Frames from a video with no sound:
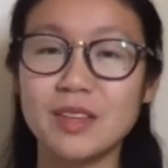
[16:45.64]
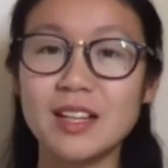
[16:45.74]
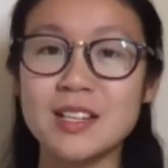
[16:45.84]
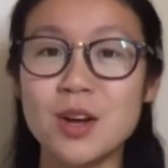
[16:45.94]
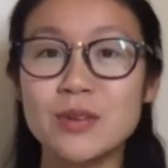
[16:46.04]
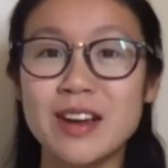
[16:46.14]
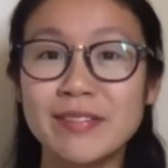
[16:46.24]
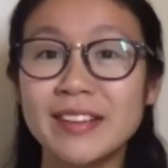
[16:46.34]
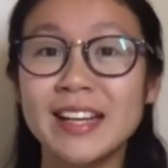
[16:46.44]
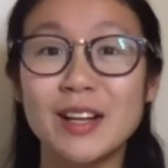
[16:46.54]
So
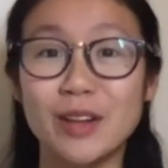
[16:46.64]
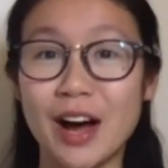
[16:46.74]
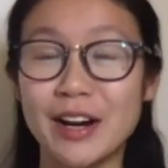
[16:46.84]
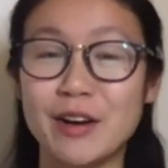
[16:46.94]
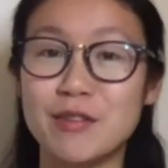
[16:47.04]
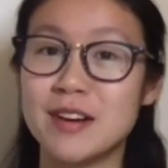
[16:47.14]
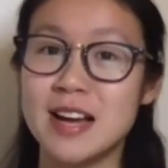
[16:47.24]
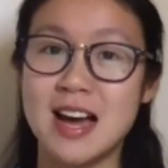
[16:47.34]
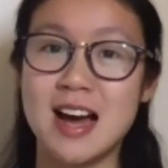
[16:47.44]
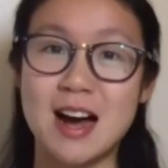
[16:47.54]
definitely a lot of
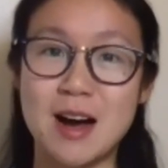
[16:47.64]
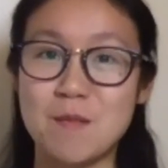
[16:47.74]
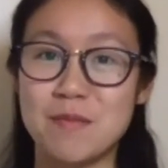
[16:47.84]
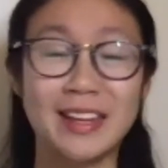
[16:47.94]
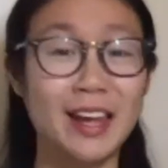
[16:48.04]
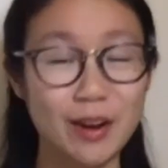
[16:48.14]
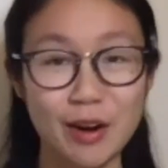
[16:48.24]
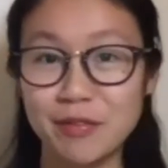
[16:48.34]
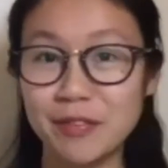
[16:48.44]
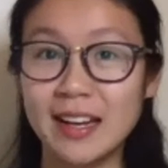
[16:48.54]
thinking on
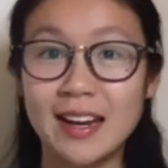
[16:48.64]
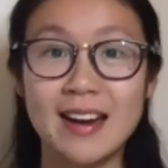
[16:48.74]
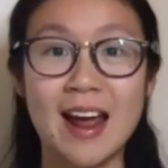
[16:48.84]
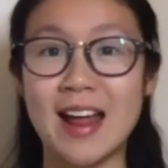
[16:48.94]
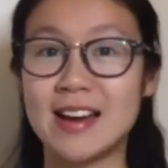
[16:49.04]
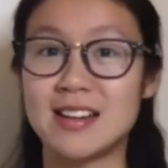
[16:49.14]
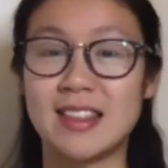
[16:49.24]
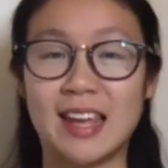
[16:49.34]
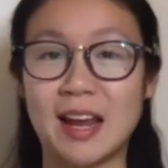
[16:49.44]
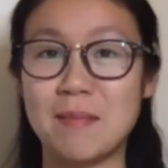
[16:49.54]
our feet and
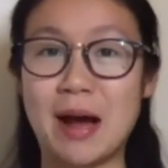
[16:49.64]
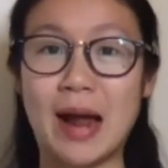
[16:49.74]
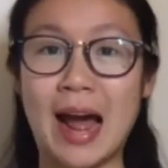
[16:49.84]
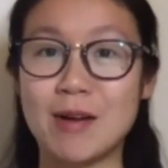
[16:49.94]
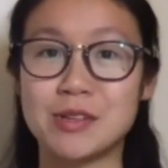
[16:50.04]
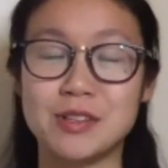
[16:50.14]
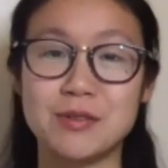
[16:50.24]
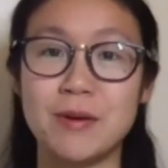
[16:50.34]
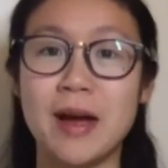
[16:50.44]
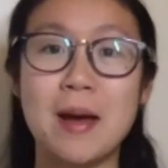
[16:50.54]
thinking about how
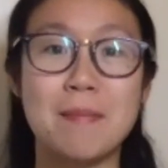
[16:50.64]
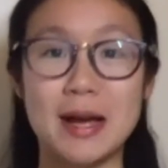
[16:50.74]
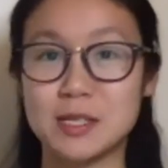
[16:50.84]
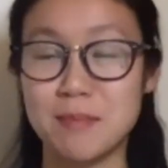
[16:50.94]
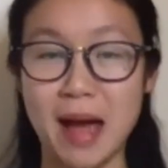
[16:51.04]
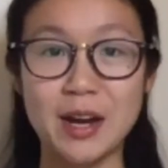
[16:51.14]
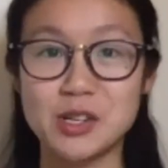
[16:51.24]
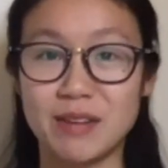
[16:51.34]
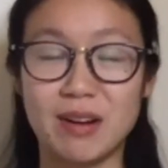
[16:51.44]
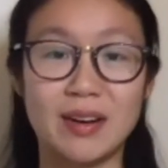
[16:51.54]
to best manage
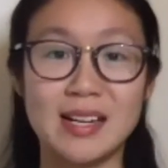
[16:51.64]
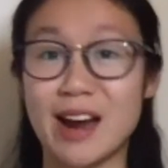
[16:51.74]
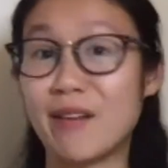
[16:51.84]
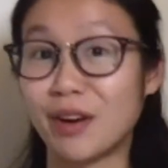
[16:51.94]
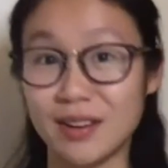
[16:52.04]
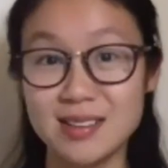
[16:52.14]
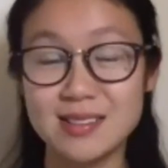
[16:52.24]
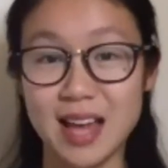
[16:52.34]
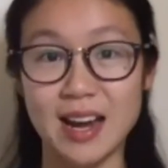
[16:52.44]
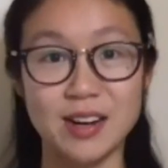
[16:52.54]
a very
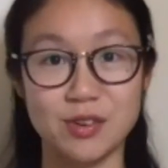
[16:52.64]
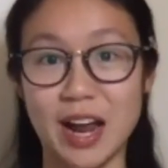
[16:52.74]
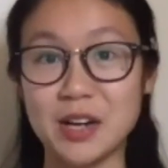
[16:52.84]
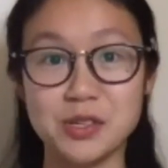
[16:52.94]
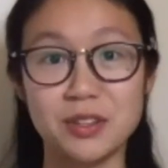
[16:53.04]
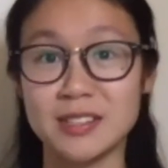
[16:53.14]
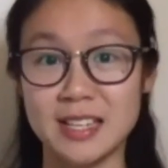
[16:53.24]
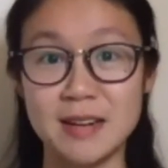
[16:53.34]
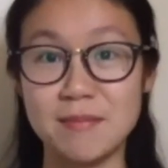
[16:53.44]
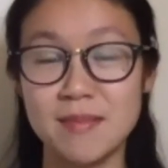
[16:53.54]
diverse and international
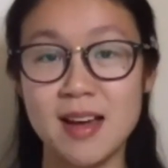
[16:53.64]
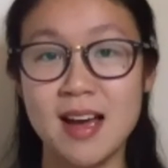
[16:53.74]
team